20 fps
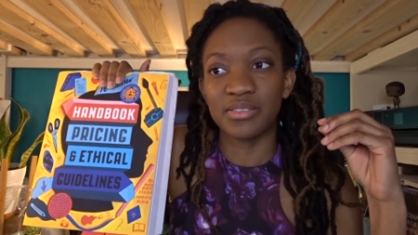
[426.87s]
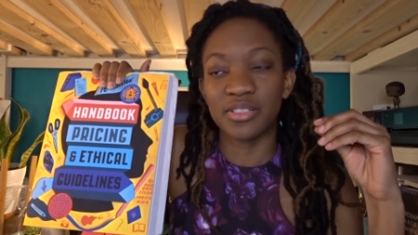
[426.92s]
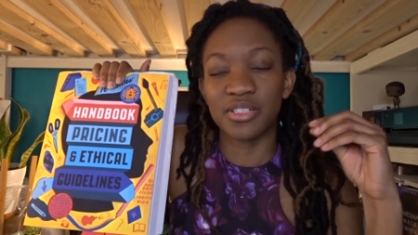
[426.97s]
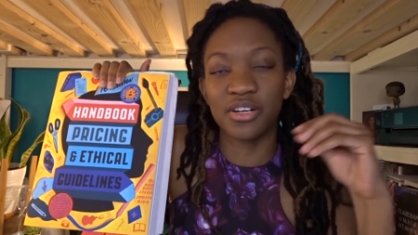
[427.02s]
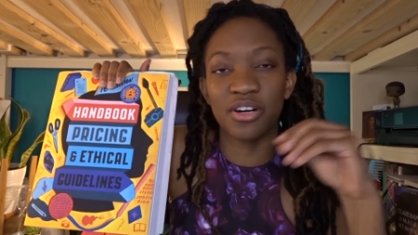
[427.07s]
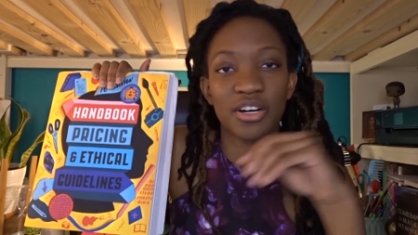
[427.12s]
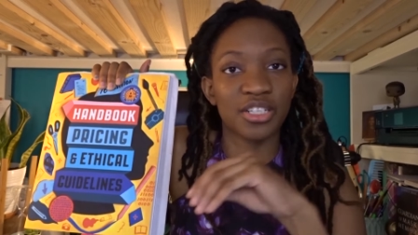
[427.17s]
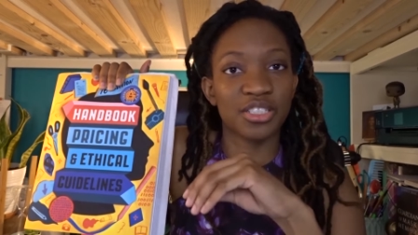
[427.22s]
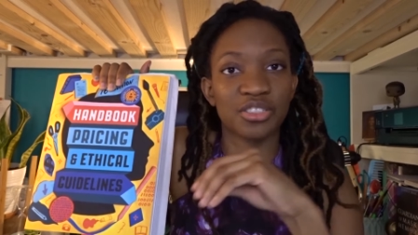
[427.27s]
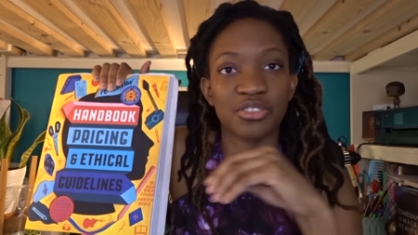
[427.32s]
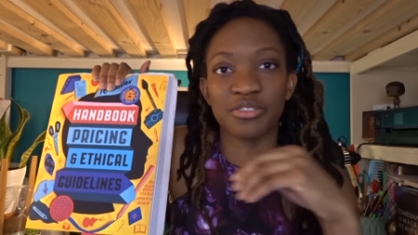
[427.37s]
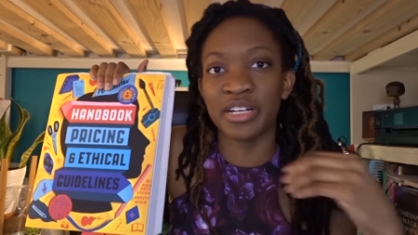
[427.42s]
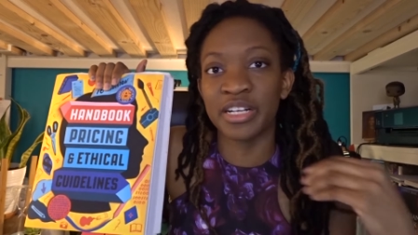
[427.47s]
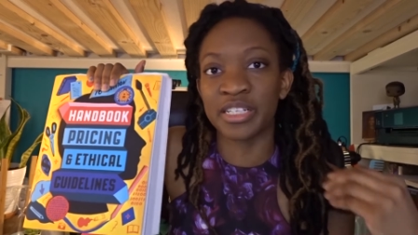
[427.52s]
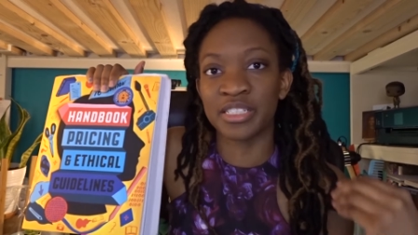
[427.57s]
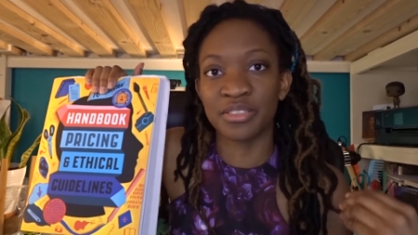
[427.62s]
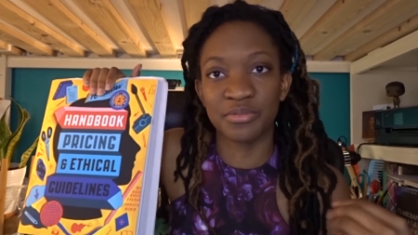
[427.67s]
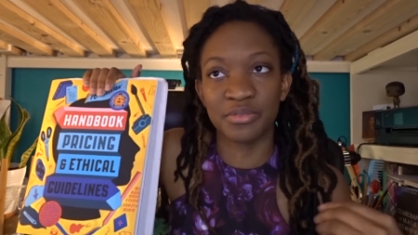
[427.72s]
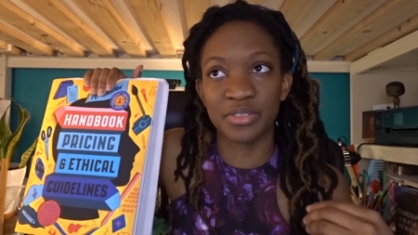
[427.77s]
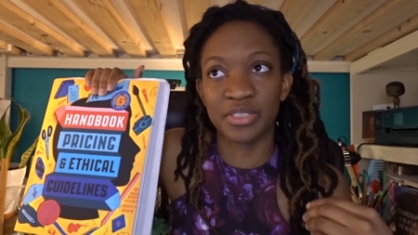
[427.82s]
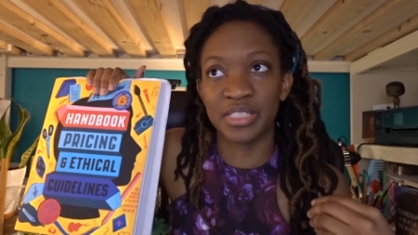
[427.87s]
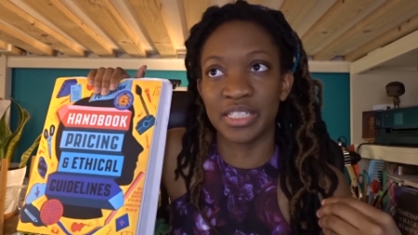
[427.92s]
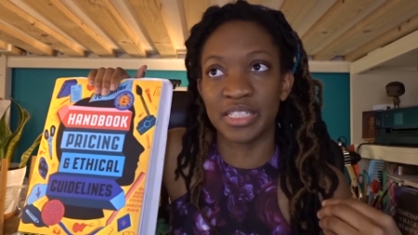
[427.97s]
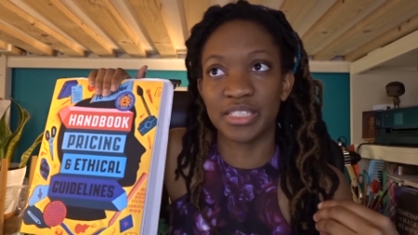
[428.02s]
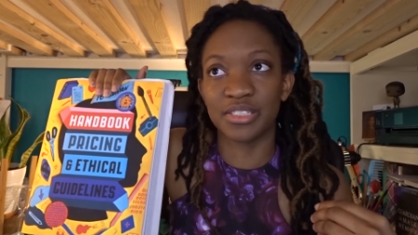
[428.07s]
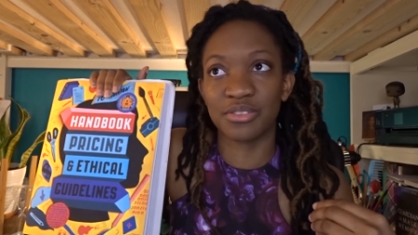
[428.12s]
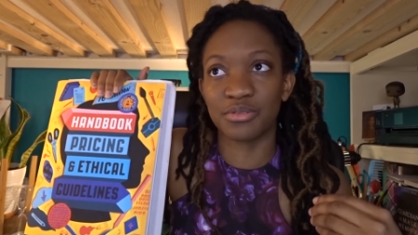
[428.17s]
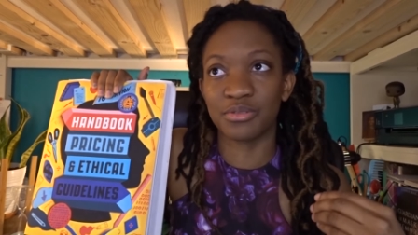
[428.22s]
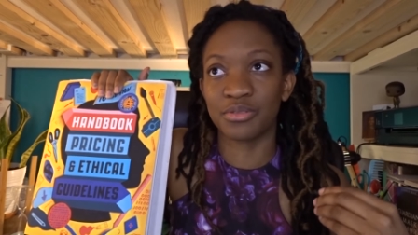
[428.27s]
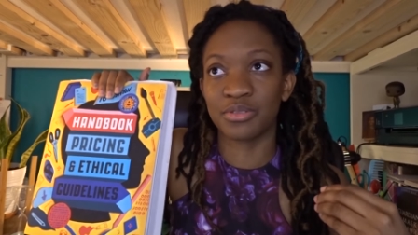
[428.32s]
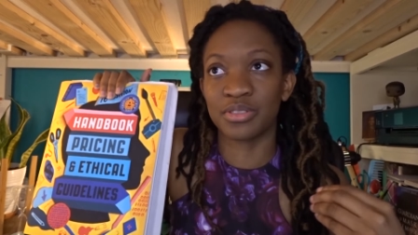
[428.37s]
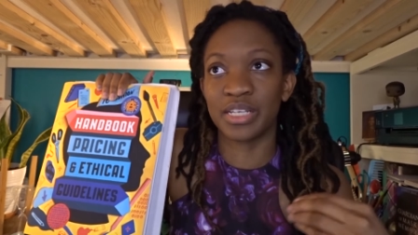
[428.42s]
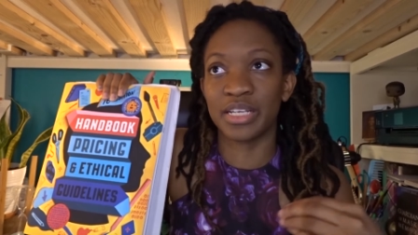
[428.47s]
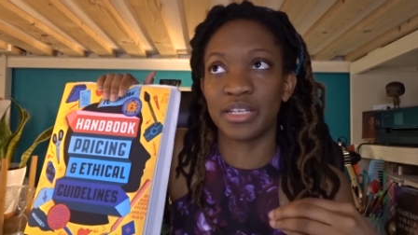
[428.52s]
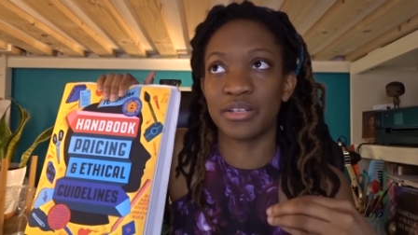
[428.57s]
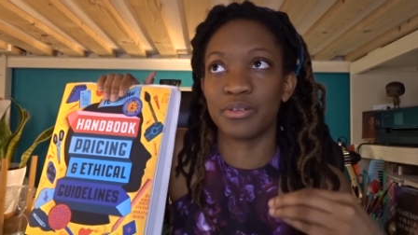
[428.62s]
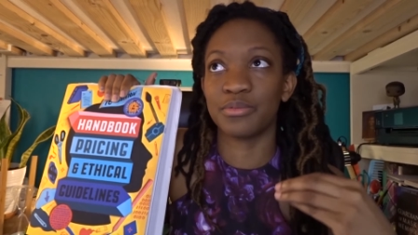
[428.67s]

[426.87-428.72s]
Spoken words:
contracts for this, or like